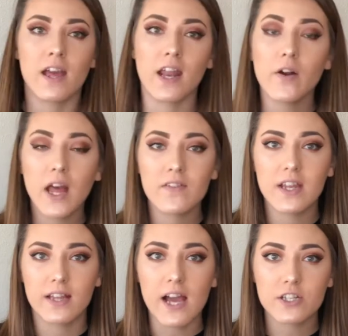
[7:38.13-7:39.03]
And I don't have
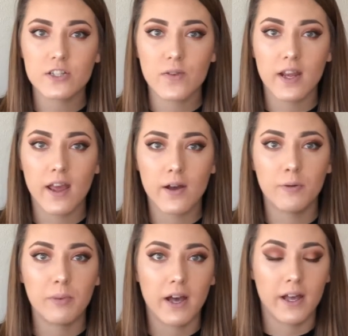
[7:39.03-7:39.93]
any lashes right
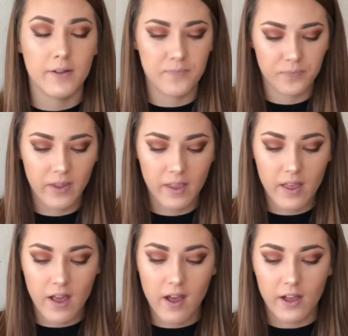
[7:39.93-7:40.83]
now, but
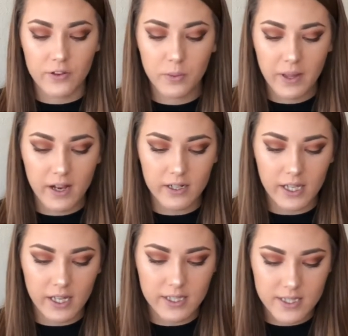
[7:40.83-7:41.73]
I do plan on
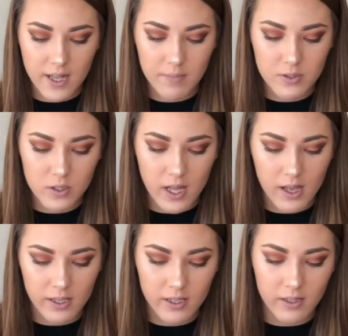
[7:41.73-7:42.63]
getting some so that
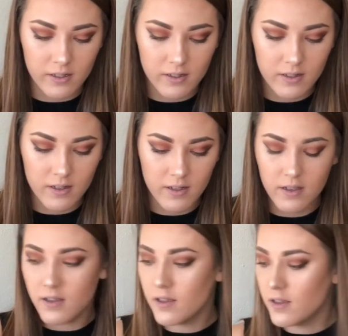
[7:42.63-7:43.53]
I can
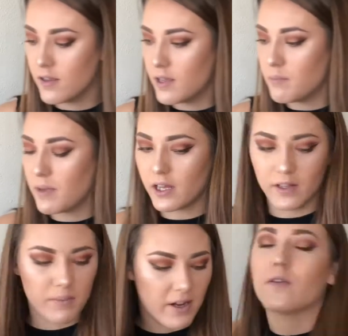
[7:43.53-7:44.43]
make it
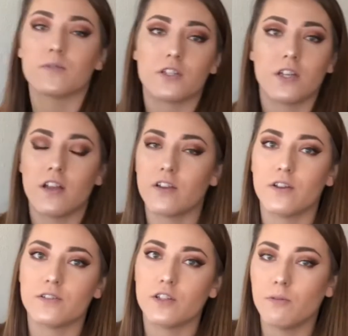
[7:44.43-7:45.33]
look better. I'm watching other
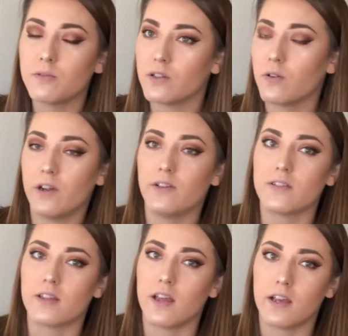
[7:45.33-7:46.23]
YouTube tutorials
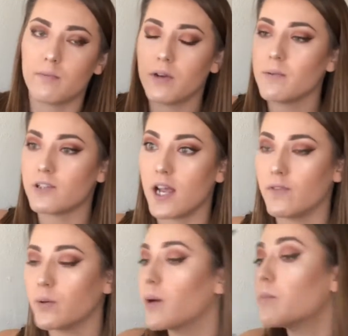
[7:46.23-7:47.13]
and like pretty much
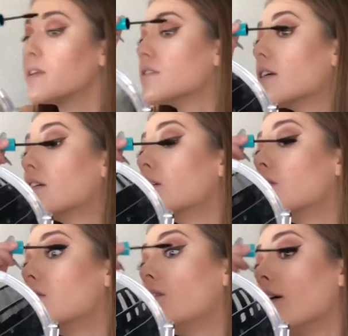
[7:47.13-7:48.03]
everyone puts on
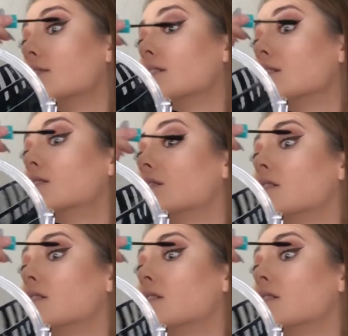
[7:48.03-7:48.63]
falsies.